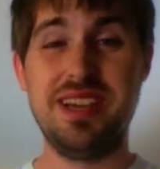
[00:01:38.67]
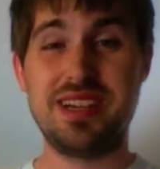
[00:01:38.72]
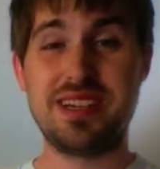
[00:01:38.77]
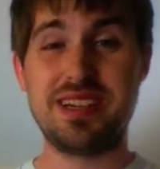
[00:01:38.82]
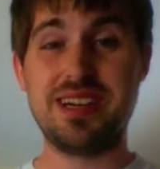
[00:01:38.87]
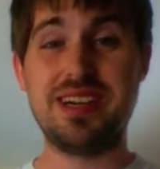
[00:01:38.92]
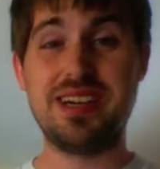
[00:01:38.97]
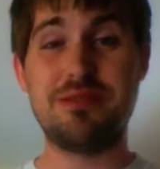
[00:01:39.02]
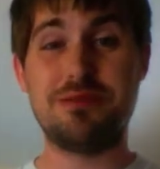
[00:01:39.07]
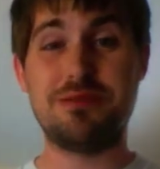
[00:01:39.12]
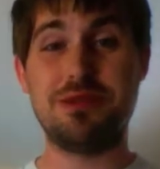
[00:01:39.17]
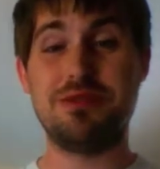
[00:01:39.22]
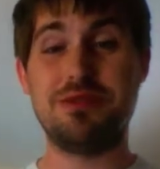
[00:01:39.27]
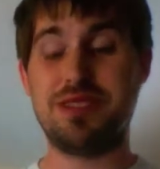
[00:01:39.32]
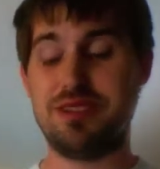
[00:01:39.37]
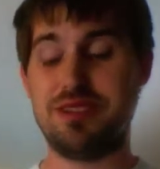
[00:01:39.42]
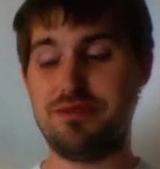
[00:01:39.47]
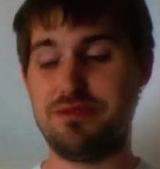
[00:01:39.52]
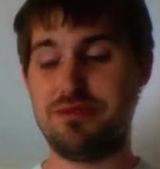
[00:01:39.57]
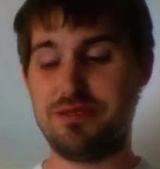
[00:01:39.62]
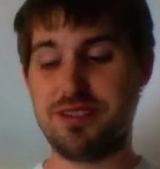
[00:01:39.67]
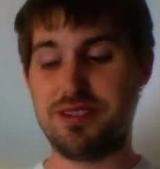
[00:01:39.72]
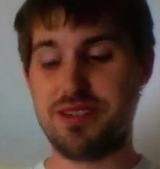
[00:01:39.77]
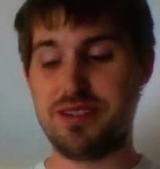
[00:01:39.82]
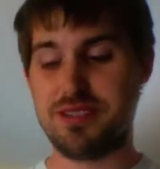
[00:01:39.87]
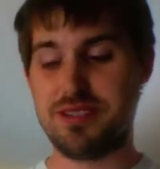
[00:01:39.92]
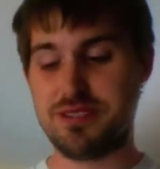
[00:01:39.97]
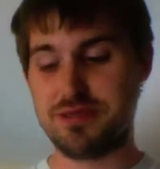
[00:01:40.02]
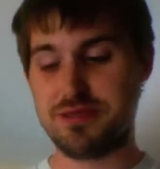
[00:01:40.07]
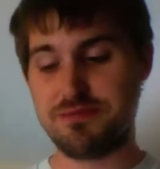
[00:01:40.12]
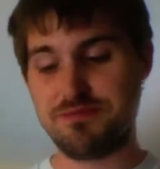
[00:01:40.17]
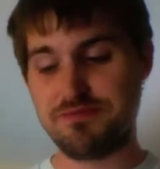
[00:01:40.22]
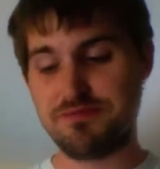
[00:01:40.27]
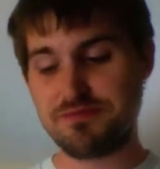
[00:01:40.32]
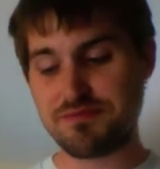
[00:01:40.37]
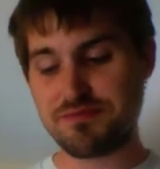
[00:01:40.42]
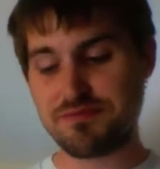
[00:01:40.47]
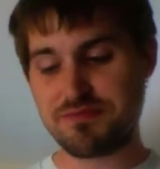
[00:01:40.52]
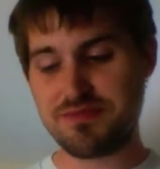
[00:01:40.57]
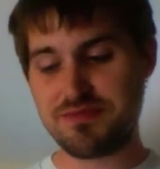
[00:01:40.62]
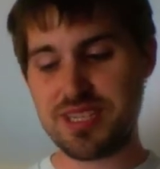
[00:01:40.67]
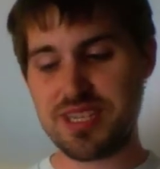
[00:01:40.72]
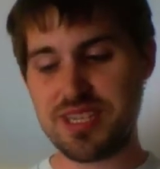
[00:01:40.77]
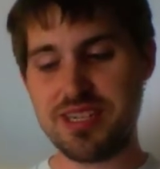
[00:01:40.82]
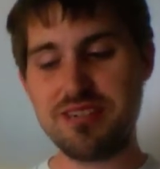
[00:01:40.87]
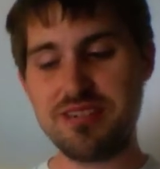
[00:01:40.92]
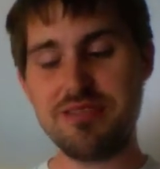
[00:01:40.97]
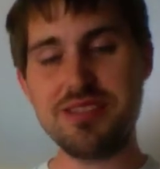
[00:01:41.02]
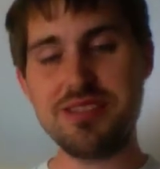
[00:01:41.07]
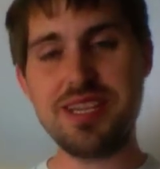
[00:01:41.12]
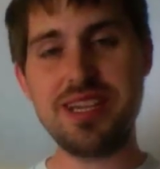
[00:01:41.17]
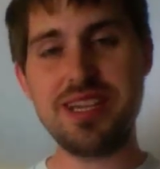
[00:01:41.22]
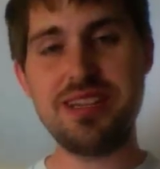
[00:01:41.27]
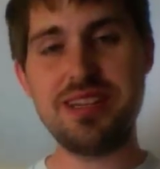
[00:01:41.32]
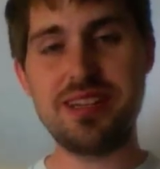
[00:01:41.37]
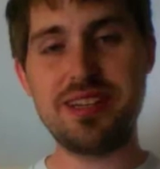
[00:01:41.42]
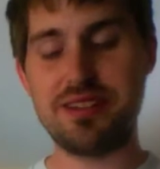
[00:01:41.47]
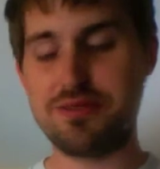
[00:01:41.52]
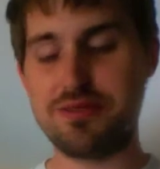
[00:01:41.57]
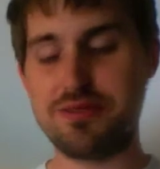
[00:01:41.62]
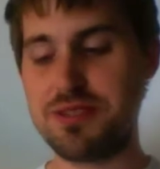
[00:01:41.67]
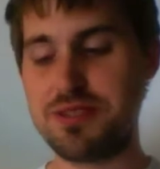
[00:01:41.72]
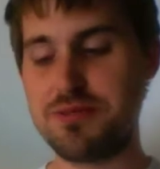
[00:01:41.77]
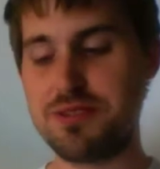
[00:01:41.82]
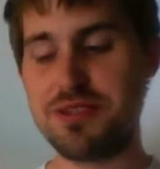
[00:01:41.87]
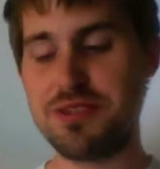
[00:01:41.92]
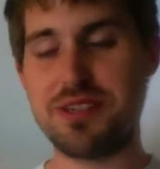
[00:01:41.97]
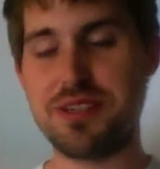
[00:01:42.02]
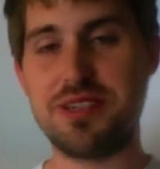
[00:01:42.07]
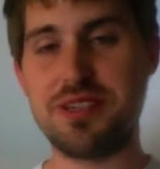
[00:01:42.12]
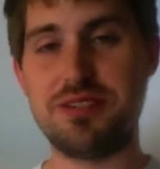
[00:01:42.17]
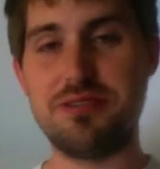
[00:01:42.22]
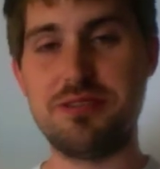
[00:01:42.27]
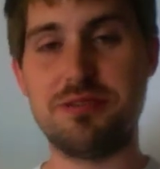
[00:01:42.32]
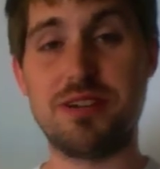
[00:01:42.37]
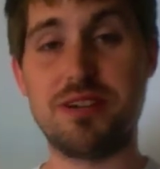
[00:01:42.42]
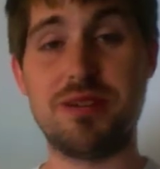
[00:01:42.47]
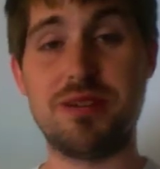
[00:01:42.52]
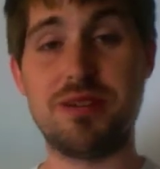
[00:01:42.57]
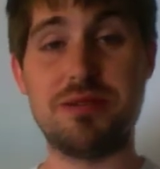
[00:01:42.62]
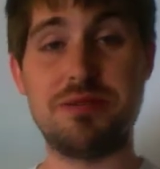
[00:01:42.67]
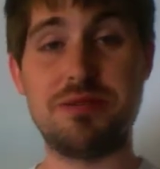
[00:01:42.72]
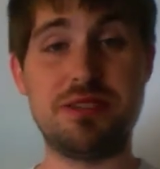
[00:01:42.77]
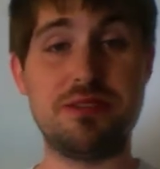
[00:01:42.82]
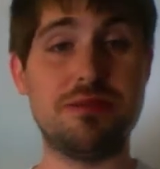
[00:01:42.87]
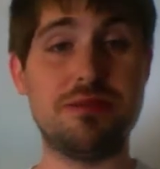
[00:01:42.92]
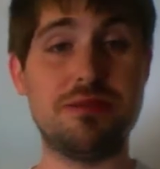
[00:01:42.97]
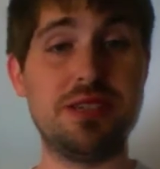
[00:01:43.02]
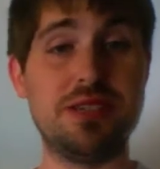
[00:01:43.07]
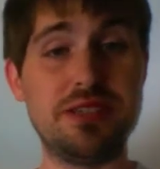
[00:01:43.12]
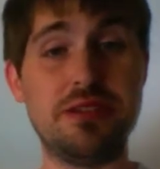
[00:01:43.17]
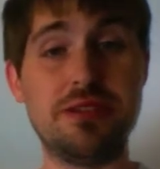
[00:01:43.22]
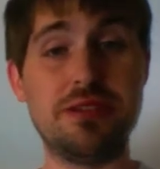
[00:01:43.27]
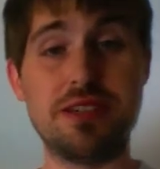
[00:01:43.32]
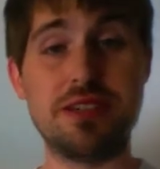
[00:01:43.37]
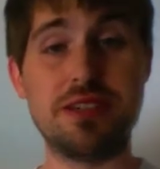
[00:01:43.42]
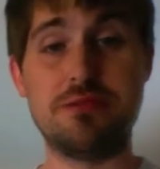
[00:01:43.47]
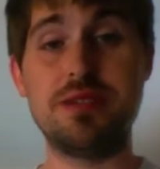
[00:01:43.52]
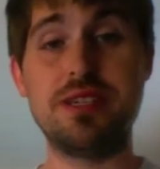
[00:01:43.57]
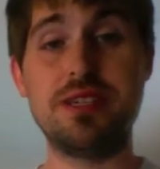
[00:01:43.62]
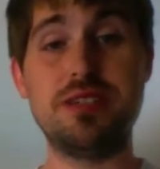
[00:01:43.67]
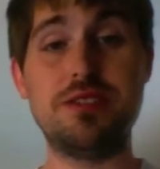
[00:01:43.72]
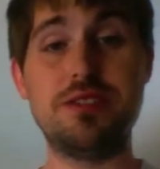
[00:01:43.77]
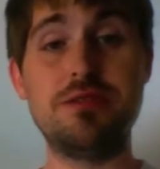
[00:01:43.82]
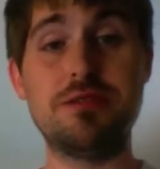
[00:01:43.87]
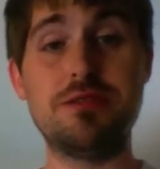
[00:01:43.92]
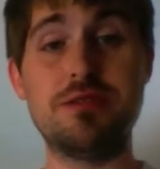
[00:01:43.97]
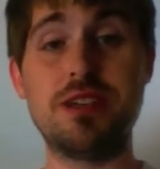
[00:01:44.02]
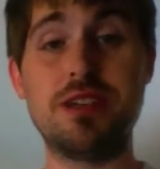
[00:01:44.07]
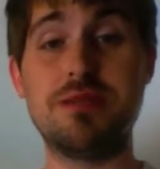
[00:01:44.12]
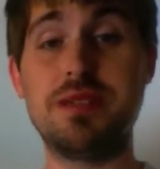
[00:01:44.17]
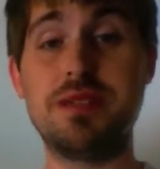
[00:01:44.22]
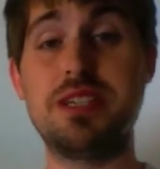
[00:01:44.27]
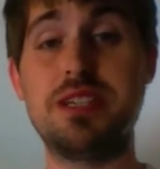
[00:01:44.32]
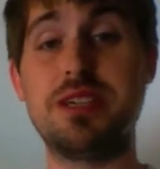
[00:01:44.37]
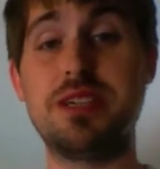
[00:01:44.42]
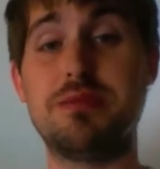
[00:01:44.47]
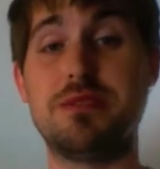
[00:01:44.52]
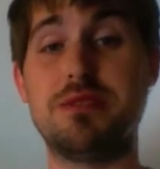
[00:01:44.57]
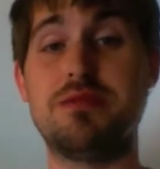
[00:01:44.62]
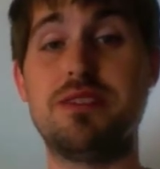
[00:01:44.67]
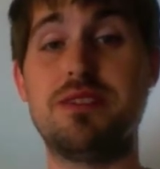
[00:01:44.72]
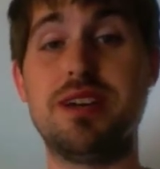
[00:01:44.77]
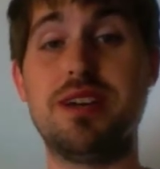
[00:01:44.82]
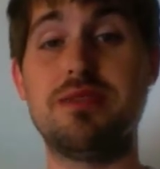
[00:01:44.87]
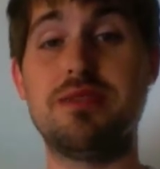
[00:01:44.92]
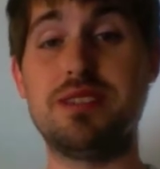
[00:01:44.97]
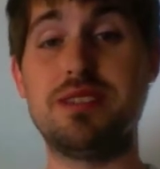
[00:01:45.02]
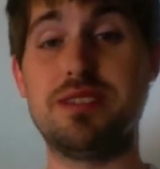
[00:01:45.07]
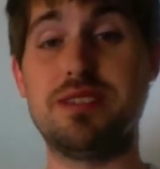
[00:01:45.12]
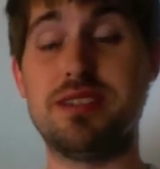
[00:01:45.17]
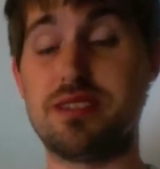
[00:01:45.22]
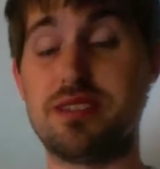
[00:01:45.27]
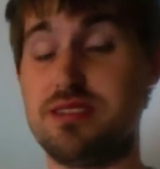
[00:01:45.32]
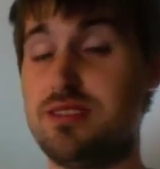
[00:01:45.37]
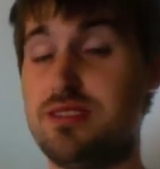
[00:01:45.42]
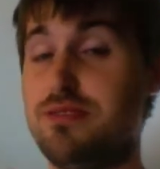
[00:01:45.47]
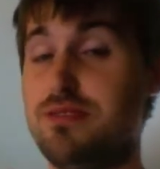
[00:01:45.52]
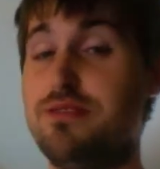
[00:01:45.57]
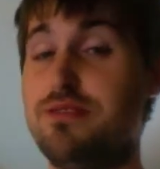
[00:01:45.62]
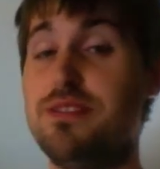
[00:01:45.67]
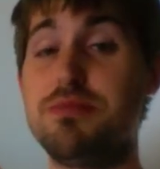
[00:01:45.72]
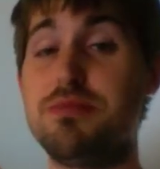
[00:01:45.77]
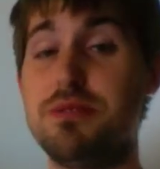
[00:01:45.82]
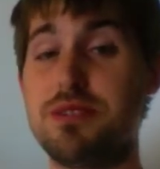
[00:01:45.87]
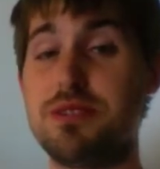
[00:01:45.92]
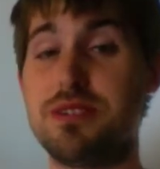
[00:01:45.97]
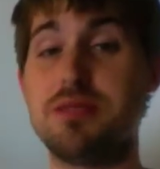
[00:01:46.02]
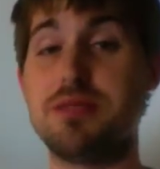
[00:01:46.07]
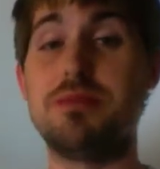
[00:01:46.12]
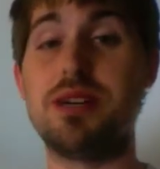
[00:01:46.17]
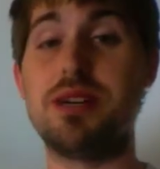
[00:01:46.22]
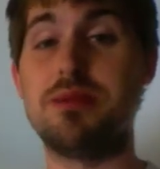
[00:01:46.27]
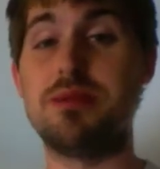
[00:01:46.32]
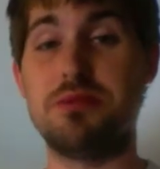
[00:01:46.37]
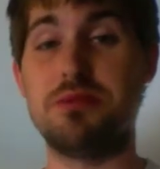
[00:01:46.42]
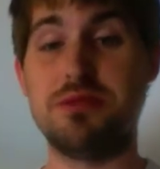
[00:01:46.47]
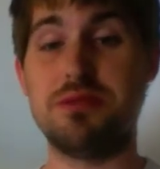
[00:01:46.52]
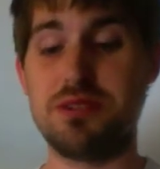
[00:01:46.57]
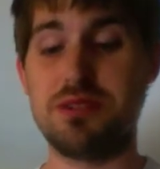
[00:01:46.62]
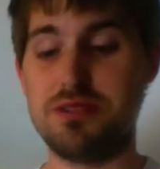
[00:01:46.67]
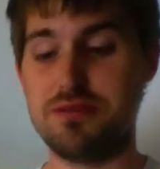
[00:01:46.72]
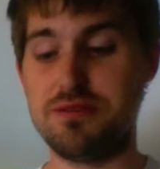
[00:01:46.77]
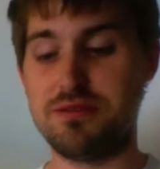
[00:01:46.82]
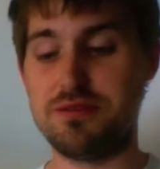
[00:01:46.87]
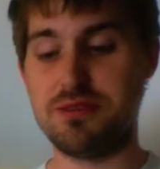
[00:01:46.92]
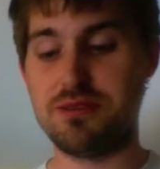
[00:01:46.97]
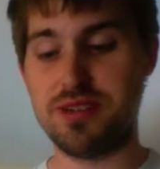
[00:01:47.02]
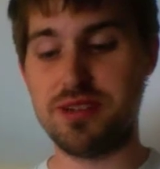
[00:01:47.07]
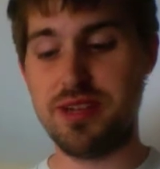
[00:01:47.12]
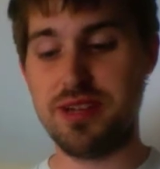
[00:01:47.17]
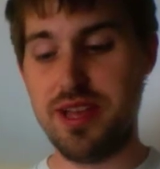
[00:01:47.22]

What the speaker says: God wrote that for us. And I always hated, the reason we're looking at Deuteronomy, I want you to read, go ahead and read Deuteronomy chapter 5 and 6, it's the fifth book in the Bible, go for it.